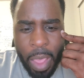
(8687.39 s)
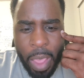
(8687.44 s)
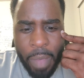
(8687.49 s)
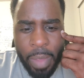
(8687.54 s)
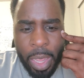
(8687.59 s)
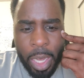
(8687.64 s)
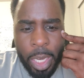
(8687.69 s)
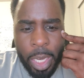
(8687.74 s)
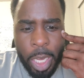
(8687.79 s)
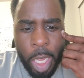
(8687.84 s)

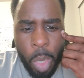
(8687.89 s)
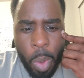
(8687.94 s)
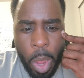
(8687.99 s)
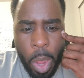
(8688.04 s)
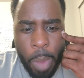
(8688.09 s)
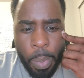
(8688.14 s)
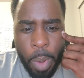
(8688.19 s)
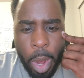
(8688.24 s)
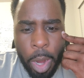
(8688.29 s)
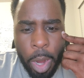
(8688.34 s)
having a
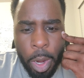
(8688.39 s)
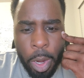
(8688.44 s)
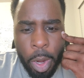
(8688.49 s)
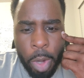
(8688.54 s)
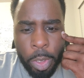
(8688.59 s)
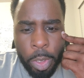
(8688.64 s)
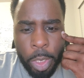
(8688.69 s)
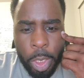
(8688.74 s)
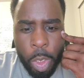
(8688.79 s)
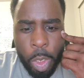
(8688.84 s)
DUI prior to
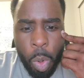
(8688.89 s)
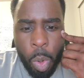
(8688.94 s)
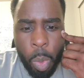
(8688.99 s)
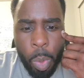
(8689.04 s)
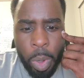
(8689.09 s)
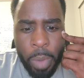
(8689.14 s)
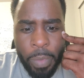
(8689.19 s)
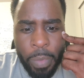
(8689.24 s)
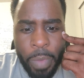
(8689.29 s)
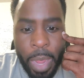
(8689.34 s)
nursing school
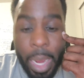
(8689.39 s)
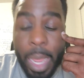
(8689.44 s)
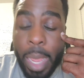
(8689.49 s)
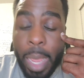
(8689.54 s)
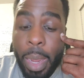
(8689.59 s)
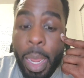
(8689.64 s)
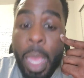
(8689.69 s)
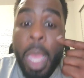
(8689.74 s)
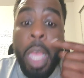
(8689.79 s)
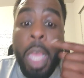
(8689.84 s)
will affect
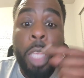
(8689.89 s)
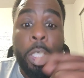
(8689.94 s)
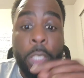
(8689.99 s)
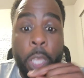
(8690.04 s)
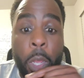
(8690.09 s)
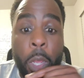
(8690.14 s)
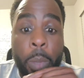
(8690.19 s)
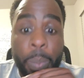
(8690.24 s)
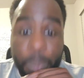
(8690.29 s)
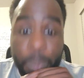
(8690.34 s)
it?
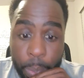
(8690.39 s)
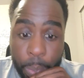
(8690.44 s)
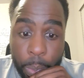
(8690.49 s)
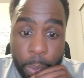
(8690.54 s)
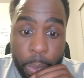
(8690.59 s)
So